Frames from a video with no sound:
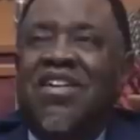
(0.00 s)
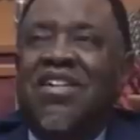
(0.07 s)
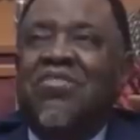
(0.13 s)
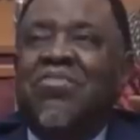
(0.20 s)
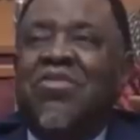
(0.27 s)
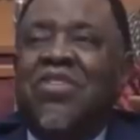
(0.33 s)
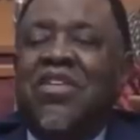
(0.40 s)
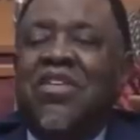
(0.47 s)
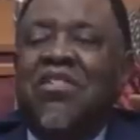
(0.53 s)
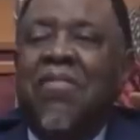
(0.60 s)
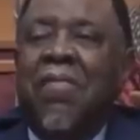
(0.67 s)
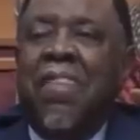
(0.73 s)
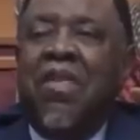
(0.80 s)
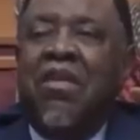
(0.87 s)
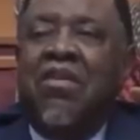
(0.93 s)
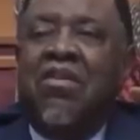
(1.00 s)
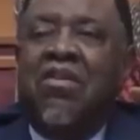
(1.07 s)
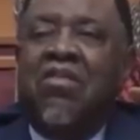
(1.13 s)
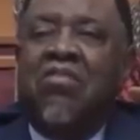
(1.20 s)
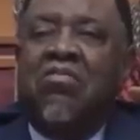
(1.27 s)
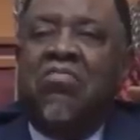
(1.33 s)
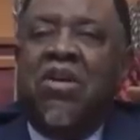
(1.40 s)
Respect
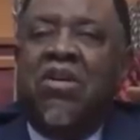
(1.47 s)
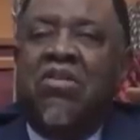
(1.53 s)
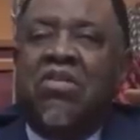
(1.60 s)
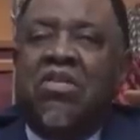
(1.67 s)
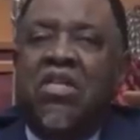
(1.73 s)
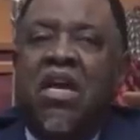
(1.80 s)
from whom?